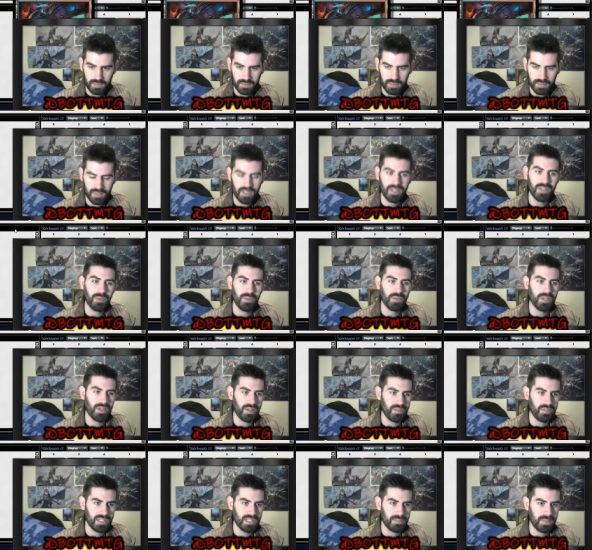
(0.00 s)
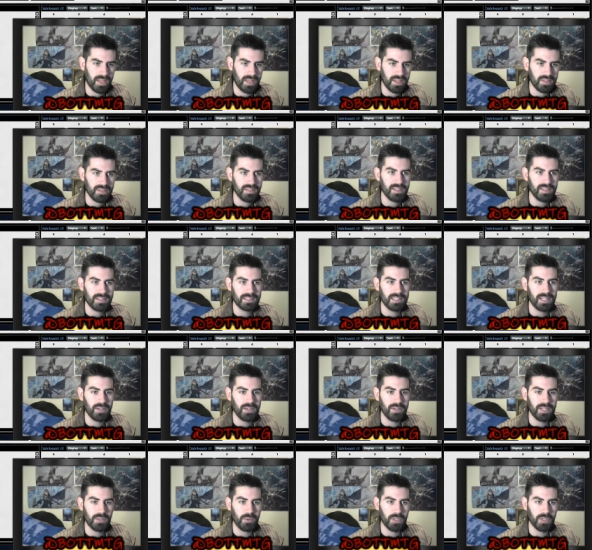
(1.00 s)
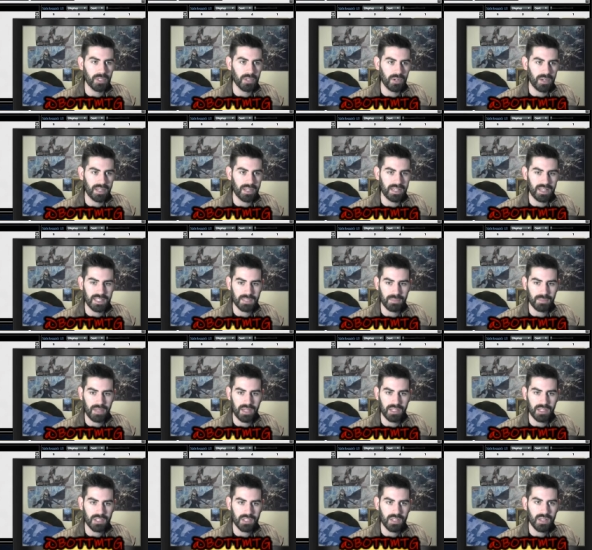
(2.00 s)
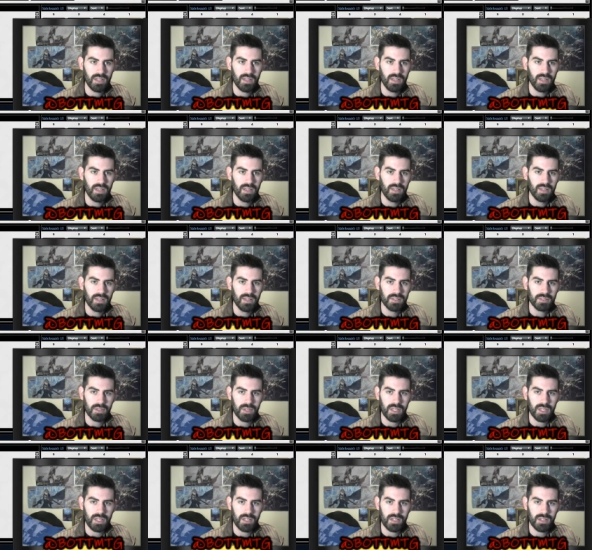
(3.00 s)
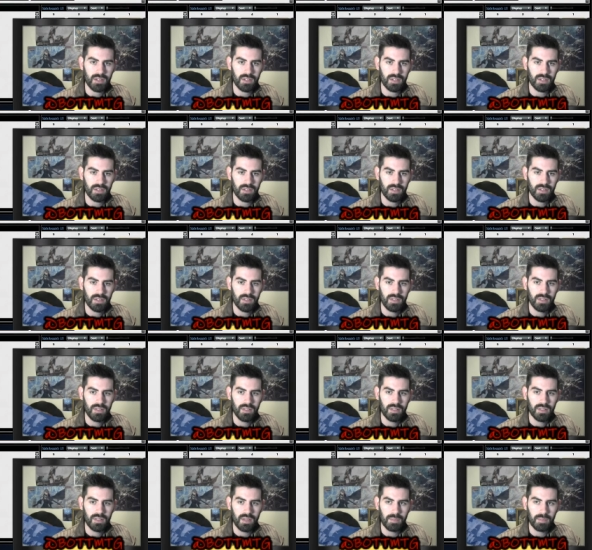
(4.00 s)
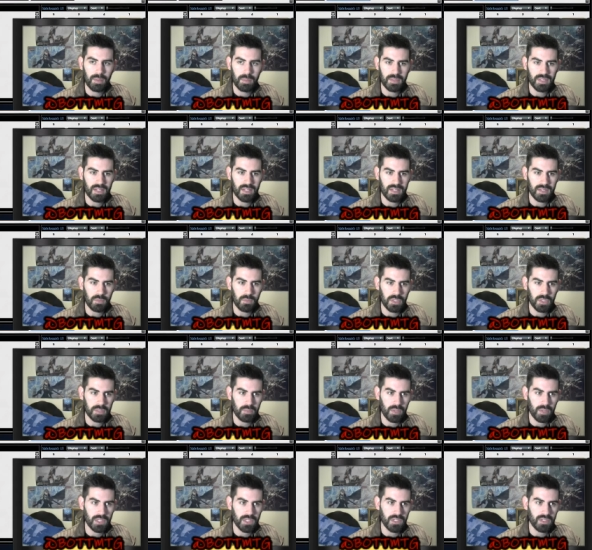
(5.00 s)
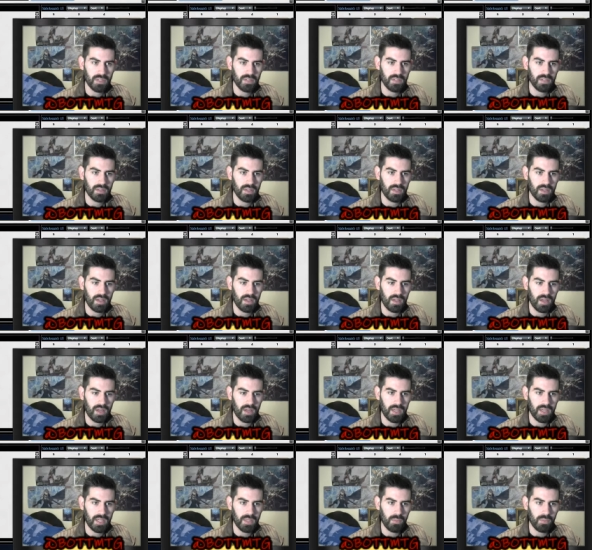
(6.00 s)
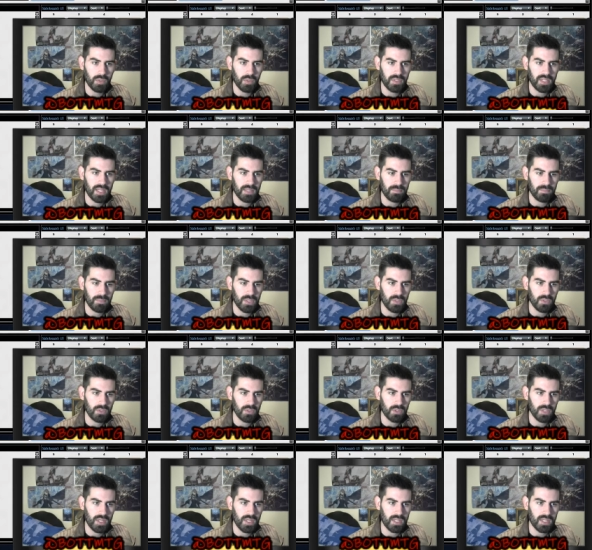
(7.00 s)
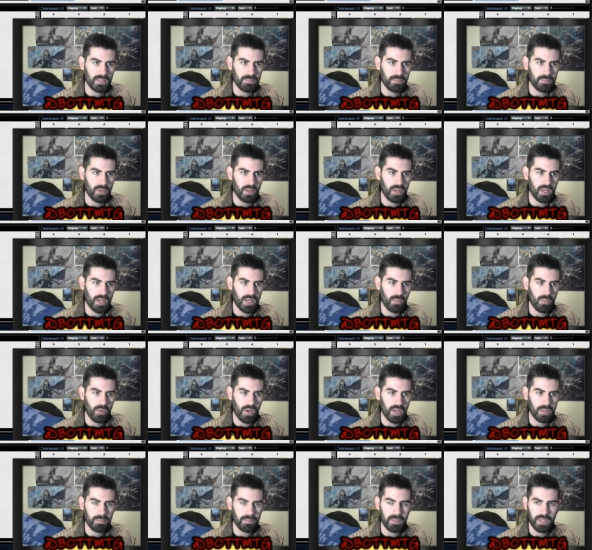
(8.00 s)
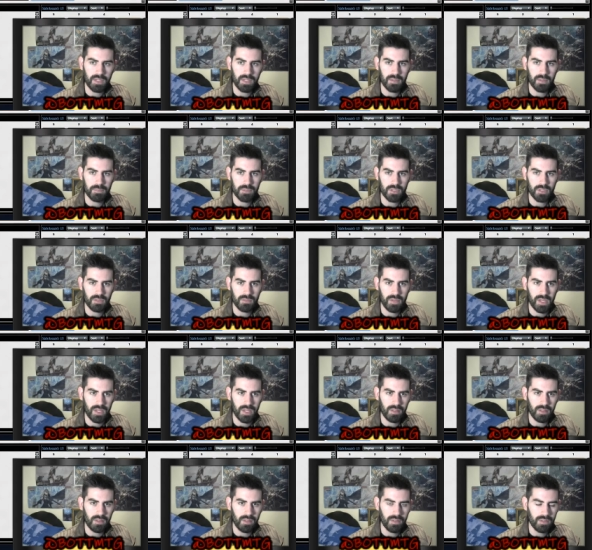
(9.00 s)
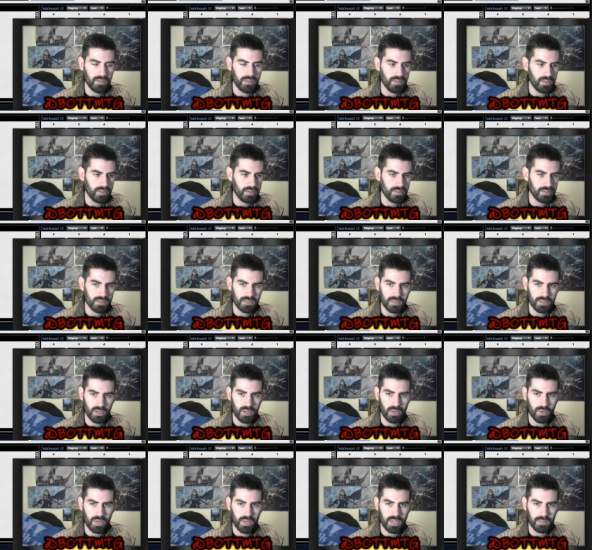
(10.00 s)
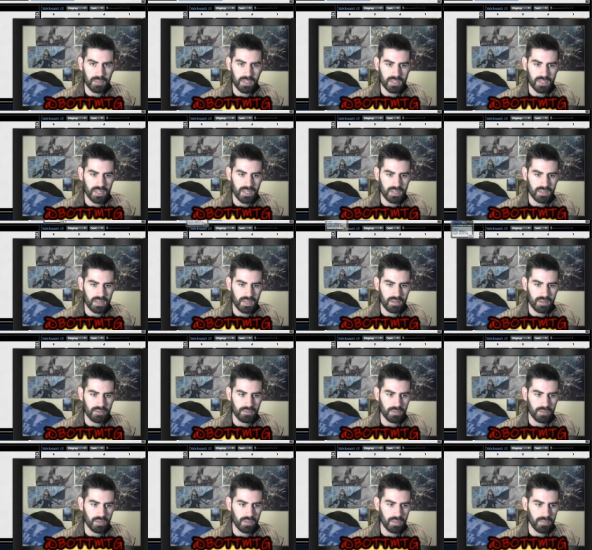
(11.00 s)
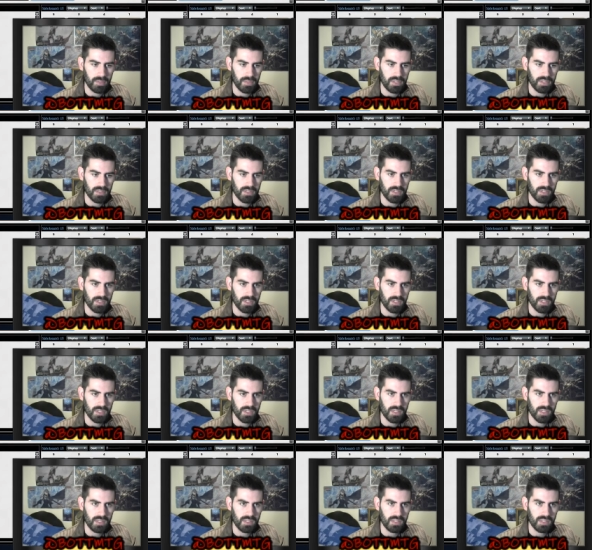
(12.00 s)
No, we don't have any splash. It's literally the one color I can't splash. So here, I'm probably going to take Whisper Agent. I would take Muse Drake, but I want to pick up Surveil. So I'm going to take that for a bit of synergy.